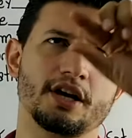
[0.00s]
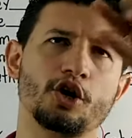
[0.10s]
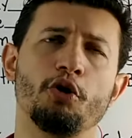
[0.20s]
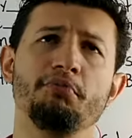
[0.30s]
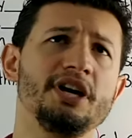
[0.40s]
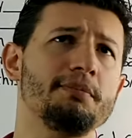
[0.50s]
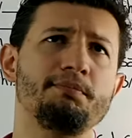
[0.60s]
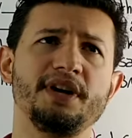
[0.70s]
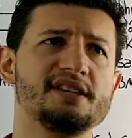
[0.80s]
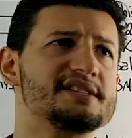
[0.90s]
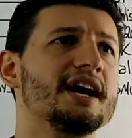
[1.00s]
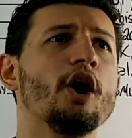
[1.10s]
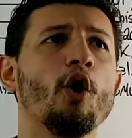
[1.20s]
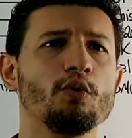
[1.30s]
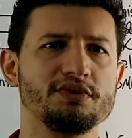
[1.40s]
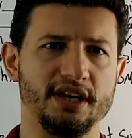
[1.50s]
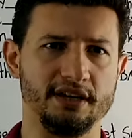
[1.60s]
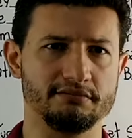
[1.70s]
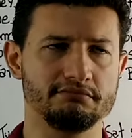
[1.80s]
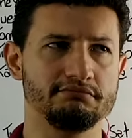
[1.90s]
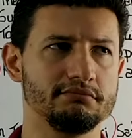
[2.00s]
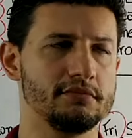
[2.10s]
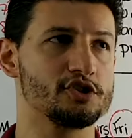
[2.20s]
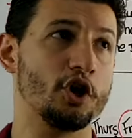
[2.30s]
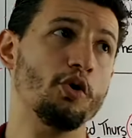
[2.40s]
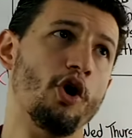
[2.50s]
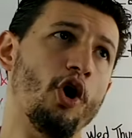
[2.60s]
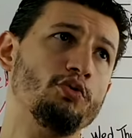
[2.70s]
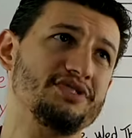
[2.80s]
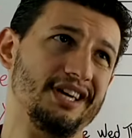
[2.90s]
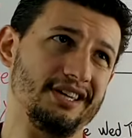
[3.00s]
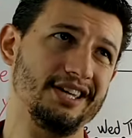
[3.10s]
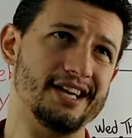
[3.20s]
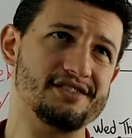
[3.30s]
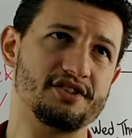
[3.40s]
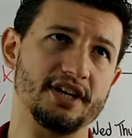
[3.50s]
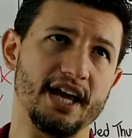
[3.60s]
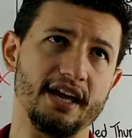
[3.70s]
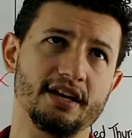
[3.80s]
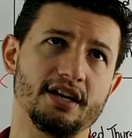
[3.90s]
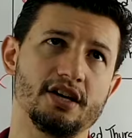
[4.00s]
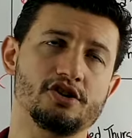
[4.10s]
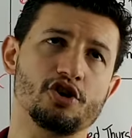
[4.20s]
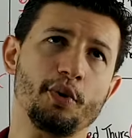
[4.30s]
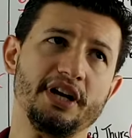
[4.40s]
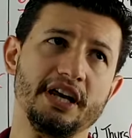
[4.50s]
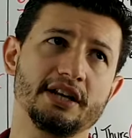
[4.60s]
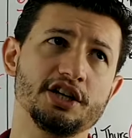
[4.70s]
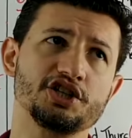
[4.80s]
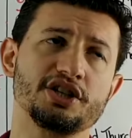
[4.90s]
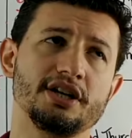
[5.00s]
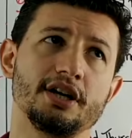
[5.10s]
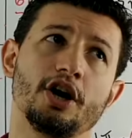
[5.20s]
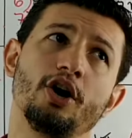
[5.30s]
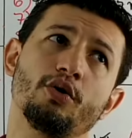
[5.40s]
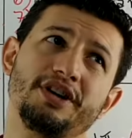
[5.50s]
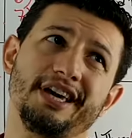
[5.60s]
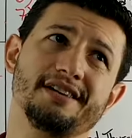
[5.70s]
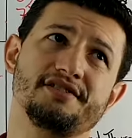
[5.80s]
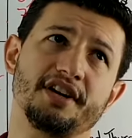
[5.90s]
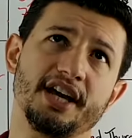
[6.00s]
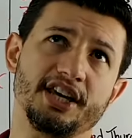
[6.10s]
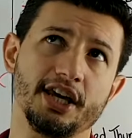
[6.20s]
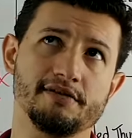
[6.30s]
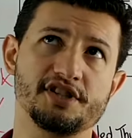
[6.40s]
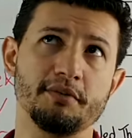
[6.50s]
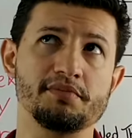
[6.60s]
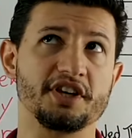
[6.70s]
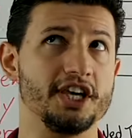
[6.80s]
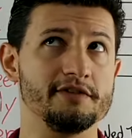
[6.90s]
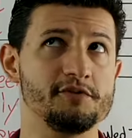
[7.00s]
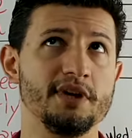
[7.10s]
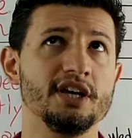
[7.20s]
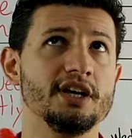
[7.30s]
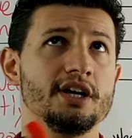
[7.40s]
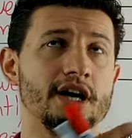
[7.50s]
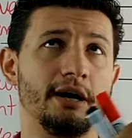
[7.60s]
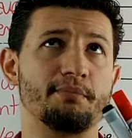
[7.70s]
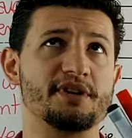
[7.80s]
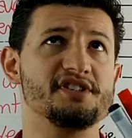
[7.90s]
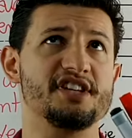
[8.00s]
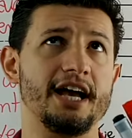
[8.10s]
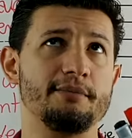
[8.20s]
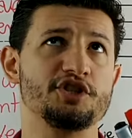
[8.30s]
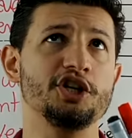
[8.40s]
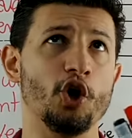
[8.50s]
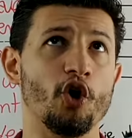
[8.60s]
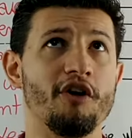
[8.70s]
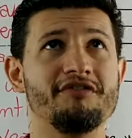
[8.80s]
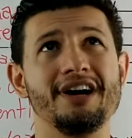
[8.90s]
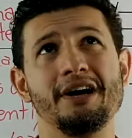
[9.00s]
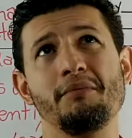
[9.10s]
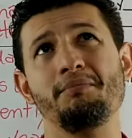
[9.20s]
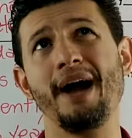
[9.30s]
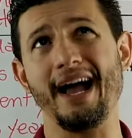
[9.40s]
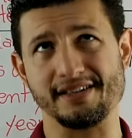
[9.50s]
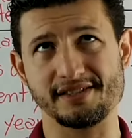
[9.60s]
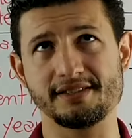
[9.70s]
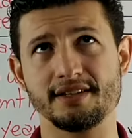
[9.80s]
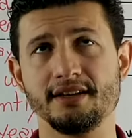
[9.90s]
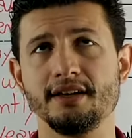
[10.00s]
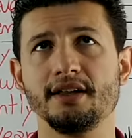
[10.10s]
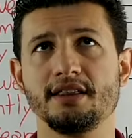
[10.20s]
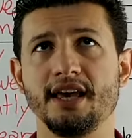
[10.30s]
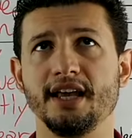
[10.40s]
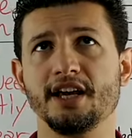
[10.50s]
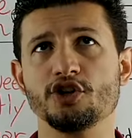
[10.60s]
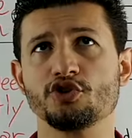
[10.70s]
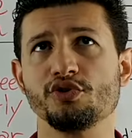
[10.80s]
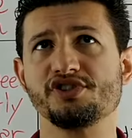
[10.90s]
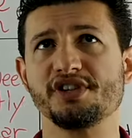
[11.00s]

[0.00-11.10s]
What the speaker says: comi pizza ontem. So ontem, yesterday. So in English, yesterday gives me a perception of past. Then I should